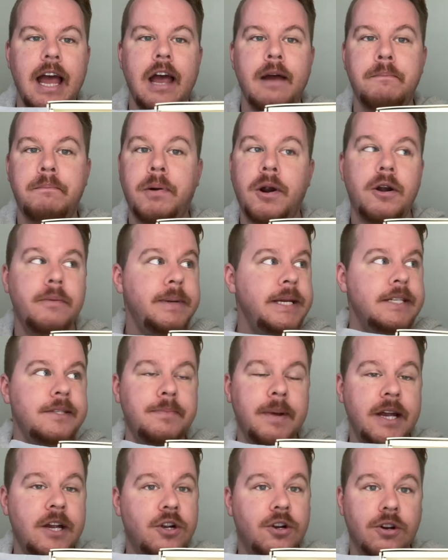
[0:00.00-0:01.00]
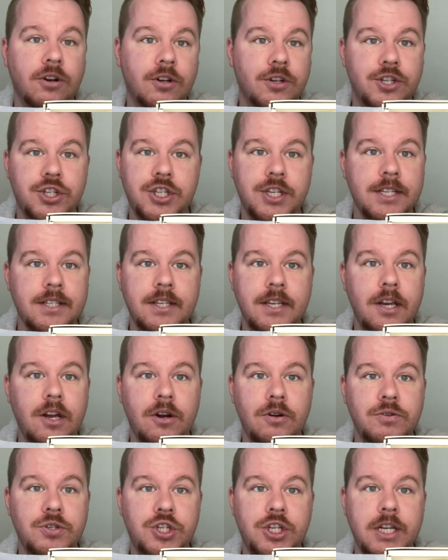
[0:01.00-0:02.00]
And Barbie's my girl. She's the
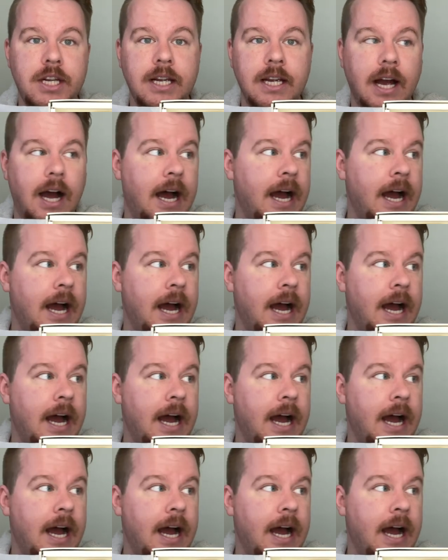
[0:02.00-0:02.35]
OG.